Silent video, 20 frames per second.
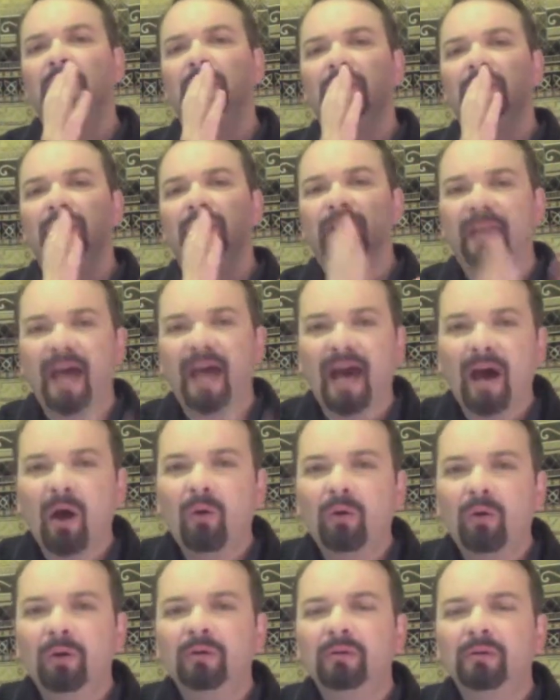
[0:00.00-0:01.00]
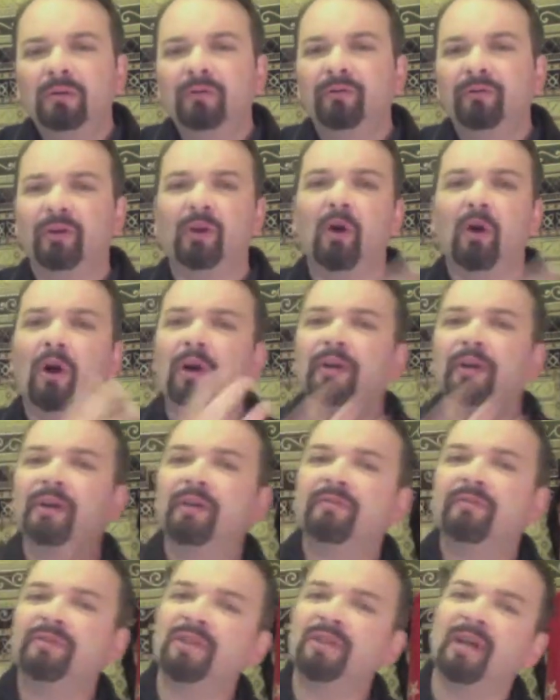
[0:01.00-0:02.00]
Now, there aren't
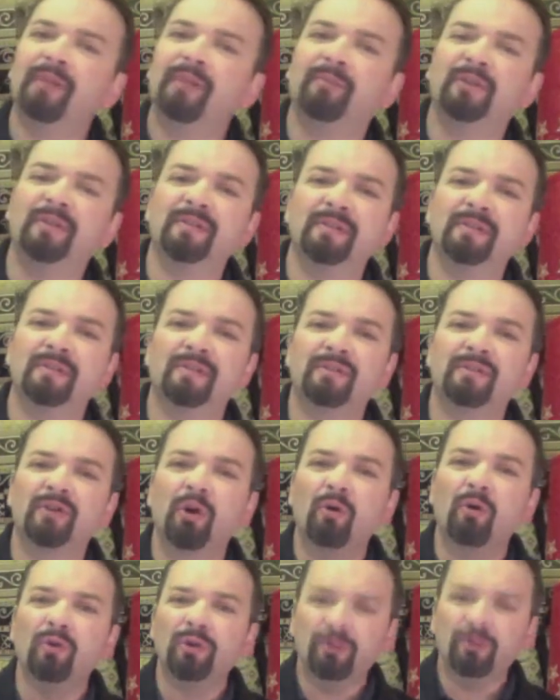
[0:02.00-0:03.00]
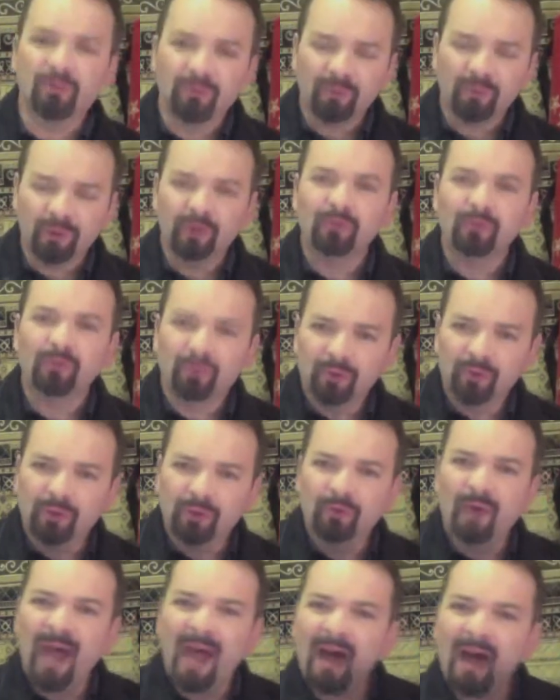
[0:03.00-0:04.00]
enough champions. So
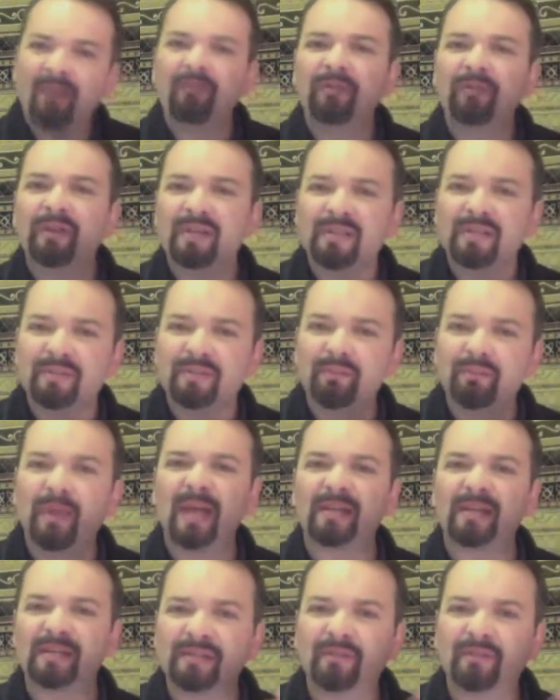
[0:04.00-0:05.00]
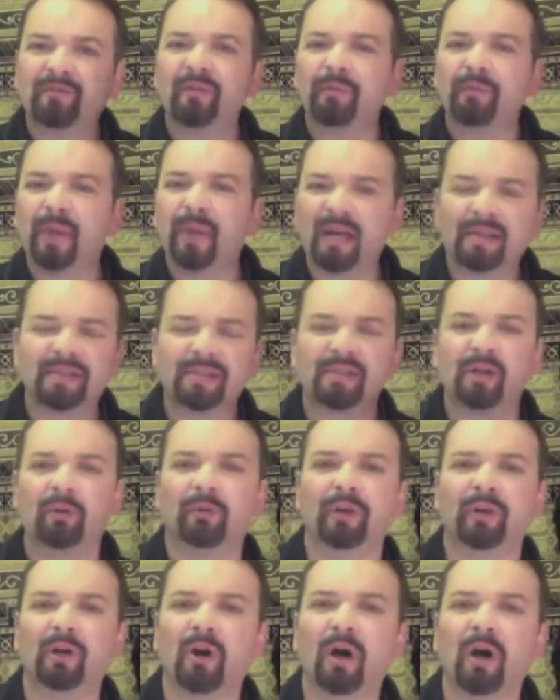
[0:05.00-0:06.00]
you have this best of the best
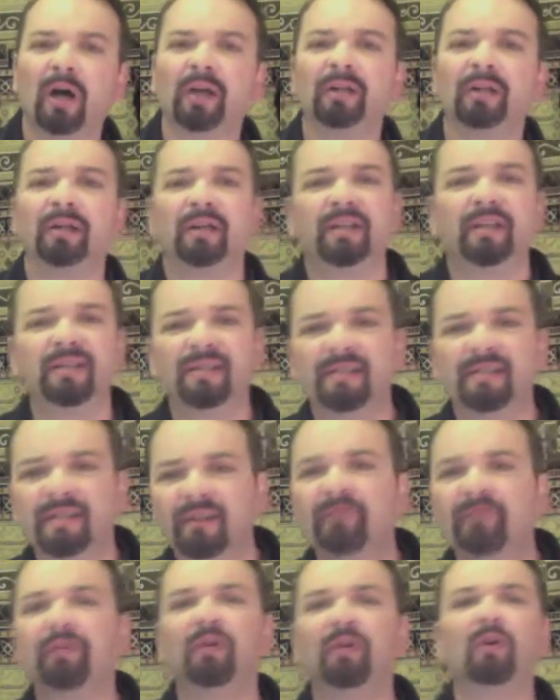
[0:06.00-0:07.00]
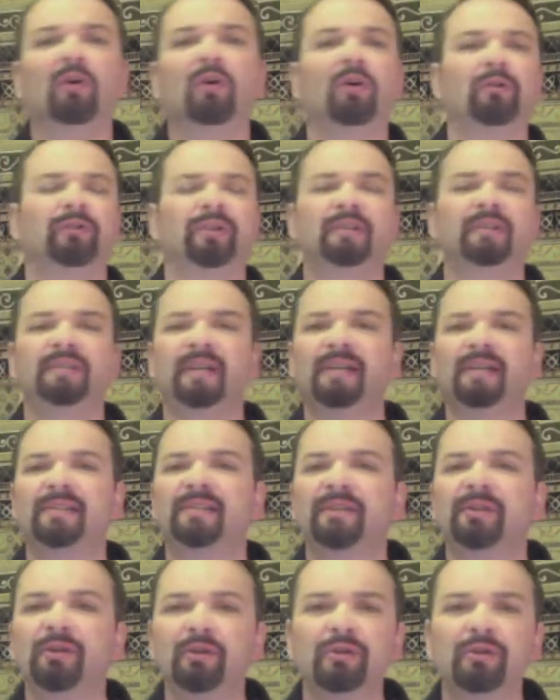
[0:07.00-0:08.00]
going on. It is difficult. It takes
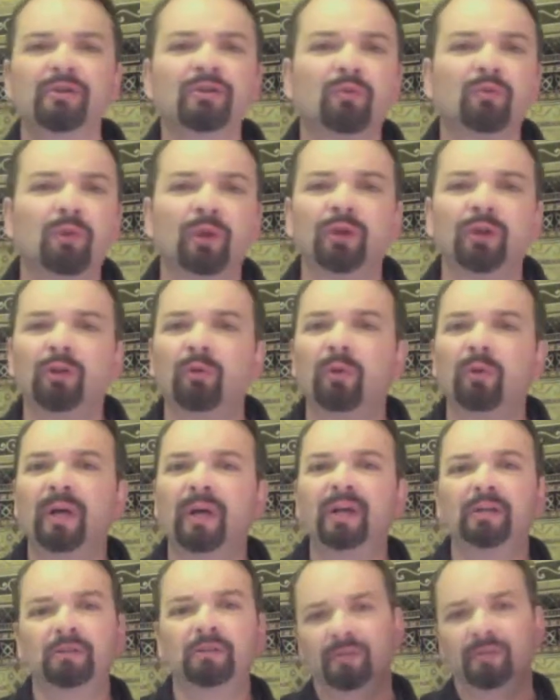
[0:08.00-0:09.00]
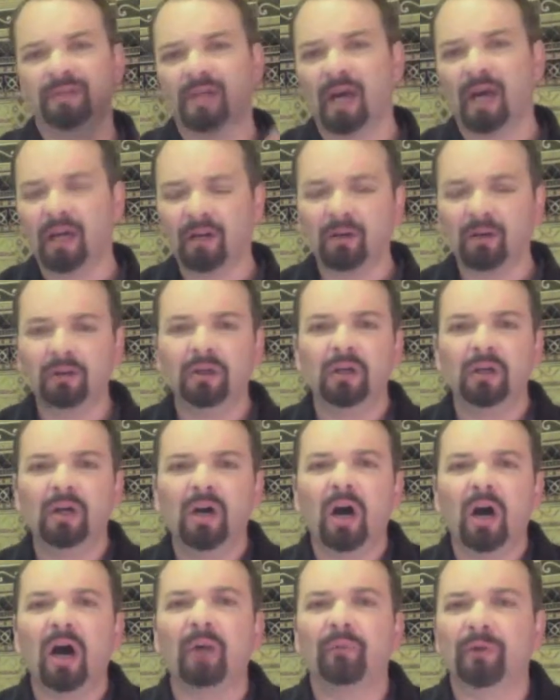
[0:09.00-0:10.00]
years to work your way into a title
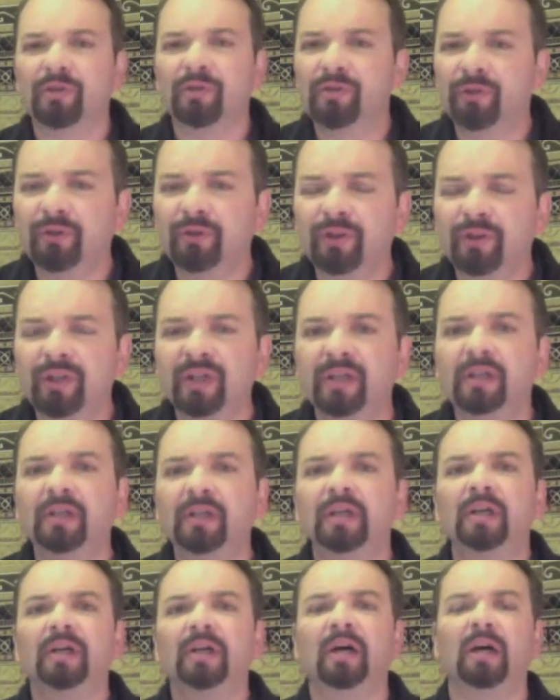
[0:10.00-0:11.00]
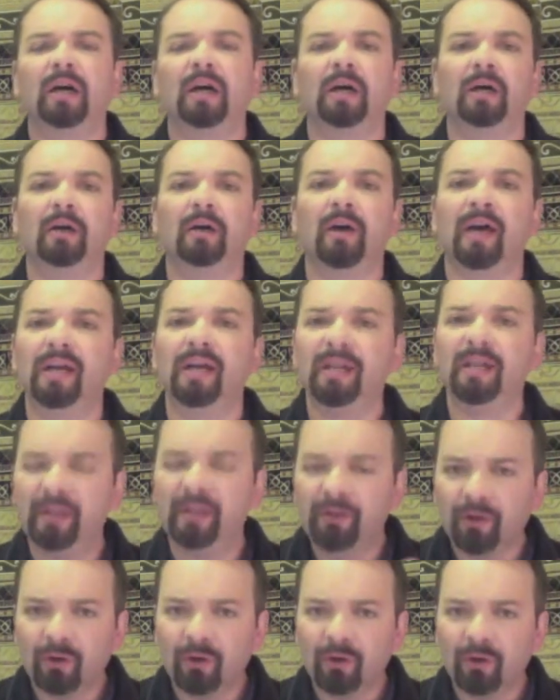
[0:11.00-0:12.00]
opportunity.
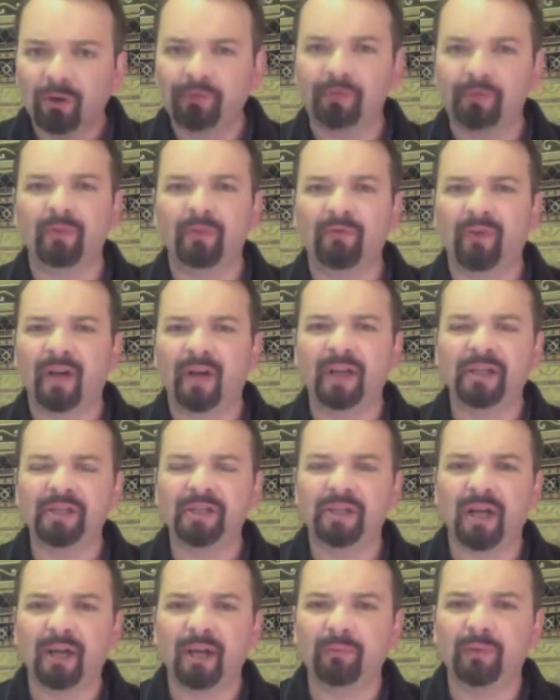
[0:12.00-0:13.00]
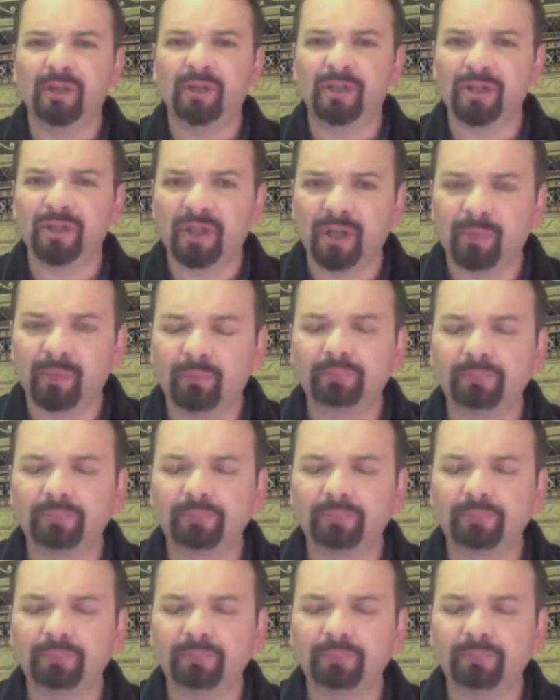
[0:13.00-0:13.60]
In the Ultimate Fighting Championship,